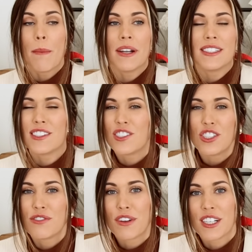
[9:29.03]
but it's
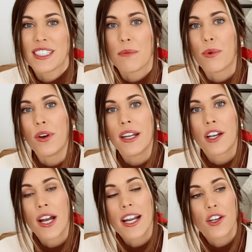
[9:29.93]
just very simple and
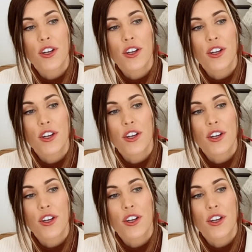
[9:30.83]
it kind of